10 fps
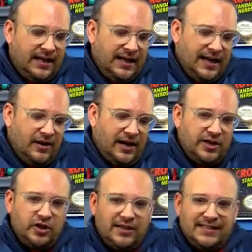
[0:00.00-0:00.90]
Now, as
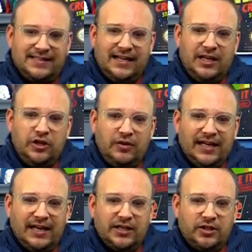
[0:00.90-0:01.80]
you can see, you
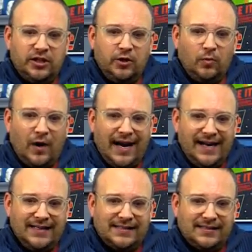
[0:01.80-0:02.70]
get two
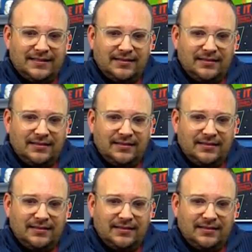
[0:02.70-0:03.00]
whites,